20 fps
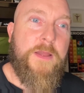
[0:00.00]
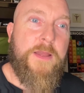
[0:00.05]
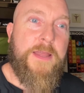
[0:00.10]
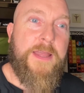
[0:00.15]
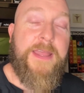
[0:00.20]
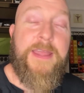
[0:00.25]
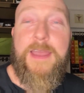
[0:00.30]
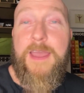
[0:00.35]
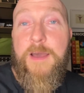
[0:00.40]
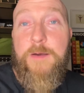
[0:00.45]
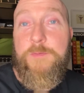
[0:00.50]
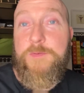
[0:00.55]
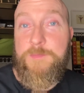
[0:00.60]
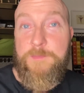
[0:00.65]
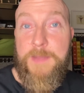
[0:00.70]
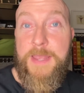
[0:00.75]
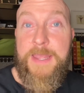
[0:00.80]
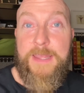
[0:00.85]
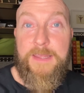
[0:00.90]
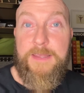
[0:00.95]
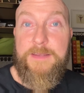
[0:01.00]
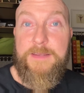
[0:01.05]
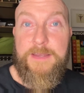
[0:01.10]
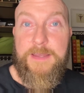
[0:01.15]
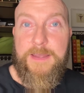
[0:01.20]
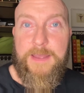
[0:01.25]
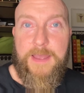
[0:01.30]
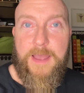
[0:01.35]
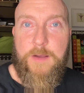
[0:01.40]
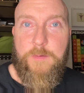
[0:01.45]
It helps me.
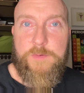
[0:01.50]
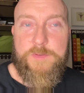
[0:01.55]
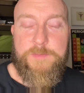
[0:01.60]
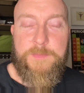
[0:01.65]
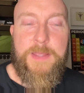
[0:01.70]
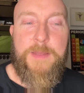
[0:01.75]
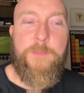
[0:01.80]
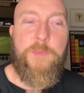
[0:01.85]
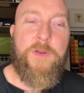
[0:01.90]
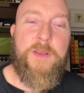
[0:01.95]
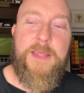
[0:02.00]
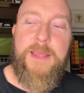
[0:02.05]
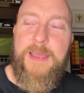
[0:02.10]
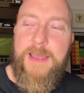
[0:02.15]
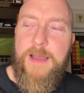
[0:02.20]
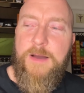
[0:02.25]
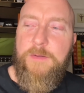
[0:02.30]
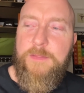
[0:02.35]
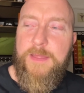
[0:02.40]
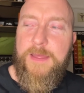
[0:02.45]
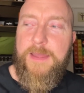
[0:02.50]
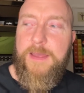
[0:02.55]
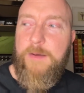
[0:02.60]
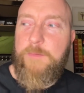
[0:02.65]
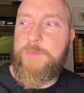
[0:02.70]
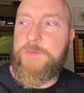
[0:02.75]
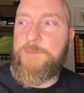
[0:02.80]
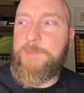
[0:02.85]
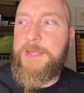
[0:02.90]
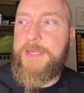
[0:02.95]
It helps me. Putting it out there
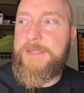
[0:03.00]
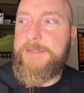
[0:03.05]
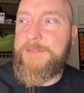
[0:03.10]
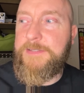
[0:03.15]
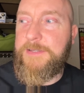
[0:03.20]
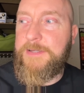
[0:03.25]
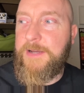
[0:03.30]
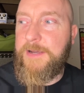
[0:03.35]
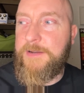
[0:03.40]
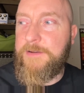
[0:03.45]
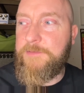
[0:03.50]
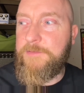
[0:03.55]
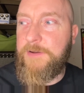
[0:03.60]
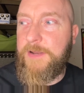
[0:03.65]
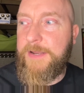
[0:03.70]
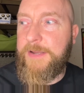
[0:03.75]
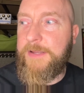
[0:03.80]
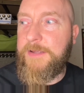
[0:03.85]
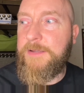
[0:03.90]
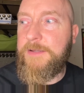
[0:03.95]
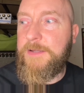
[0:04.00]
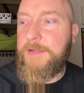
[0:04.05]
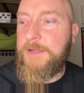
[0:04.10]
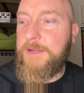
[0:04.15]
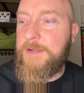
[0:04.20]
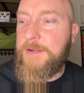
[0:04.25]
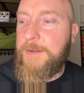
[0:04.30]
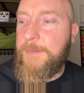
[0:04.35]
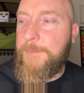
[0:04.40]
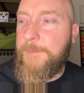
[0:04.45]
helps me to kind of like,
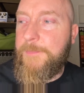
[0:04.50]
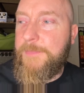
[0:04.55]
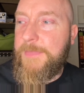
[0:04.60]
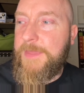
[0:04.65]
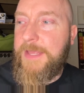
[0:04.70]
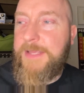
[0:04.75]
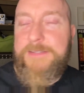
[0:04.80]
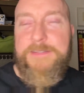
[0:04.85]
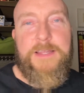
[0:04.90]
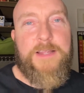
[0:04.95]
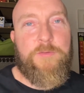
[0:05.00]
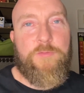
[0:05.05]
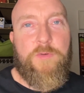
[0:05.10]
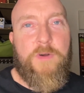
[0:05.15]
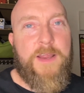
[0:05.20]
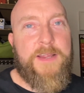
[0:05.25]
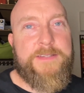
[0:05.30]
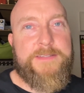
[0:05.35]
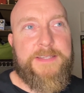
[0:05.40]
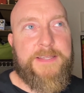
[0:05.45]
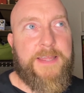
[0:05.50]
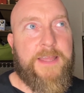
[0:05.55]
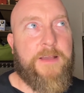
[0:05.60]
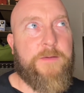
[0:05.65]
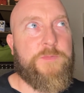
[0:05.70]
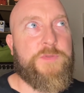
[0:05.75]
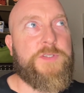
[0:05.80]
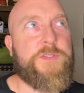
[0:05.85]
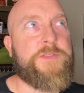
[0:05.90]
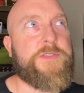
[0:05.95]
it's like writing
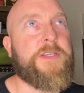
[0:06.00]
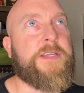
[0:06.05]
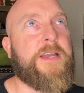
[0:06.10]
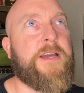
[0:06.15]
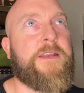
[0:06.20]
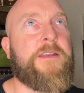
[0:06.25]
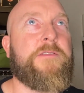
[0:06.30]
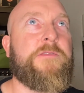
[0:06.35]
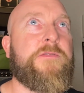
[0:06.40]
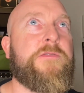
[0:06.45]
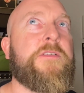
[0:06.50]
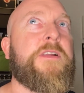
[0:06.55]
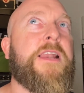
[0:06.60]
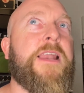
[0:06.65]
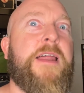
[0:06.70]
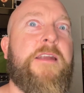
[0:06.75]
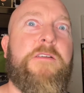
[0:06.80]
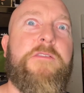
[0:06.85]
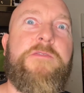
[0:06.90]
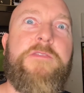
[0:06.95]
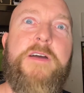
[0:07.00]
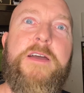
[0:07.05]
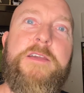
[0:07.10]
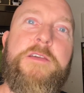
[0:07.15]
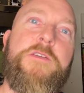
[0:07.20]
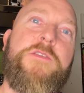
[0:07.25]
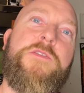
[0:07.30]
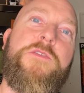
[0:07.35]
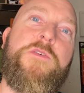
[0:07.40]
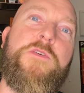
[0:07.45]
helps you to kind of clarify
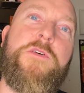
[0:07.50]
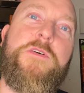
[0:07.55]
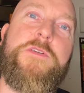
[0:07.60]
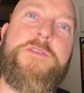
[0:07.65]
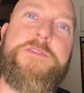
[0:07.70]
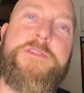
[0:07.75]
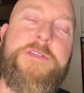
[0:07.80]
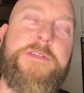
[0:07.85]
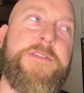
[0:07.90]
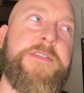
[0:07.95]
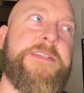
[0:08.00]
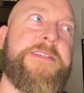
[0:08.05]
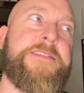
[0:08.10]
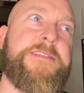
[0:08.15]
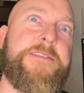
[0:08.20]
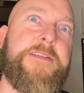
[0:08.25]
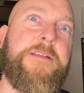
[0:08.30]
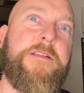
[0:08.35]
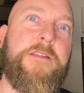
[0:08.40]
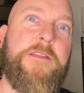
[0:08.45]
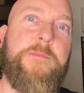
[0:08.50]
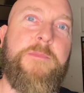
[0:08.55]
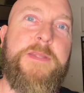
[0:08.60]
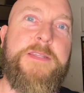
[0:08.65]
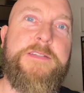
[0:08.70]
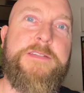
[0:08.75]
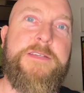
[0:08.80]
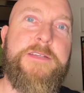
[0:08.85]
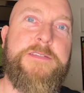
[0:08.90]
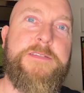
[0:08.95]
your thoughts and distill them
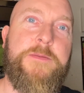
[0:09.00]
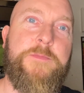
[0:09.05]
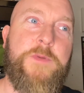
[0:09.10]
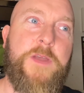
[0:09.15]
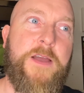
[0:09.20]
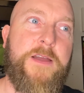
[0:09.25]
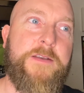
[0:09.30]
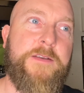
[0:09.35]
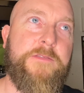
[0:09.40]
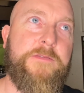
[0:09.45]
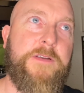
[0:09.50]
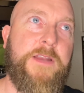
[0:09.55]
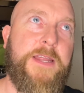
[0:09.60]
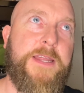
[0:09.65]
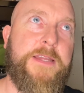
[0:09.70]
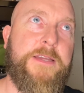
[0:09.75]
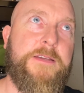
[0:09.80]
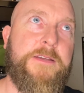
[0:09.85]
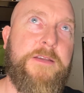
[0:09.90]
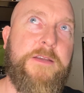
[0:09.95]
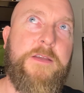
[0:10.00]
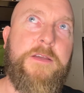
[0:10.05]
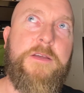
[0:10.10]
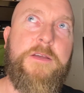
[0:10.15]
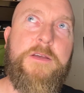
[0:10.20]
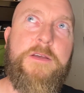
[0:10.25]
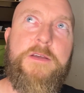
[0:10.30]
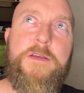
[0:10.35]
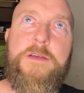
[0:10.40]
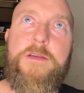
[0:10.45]
into some kind of like
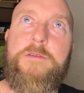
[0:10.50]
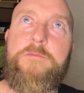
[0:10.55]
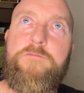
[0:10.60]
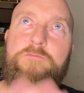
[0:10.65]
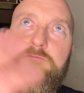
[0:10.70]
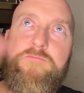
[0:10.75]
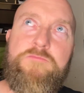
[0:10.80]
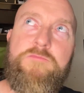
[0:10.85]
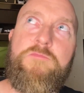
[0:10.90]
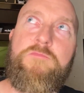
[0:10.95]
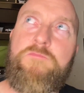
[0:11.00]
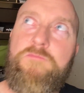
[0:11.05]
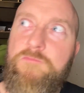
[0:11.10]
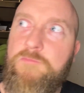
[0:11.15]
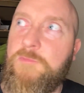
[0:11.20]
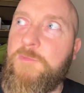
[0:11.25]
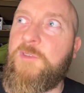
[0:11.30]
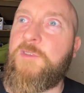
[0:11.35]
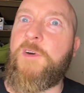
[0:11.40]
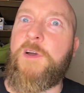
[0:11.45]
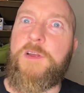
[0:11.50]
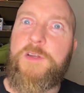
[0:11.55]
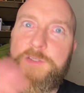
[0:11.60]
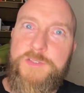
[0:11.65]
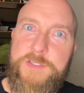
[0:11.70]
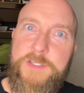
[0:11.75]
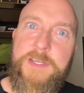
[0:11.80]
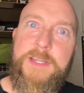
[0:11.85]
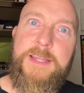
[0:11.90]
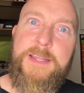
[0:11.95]

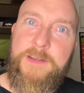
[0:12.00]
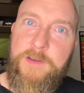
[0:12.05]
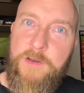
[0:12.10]
functioning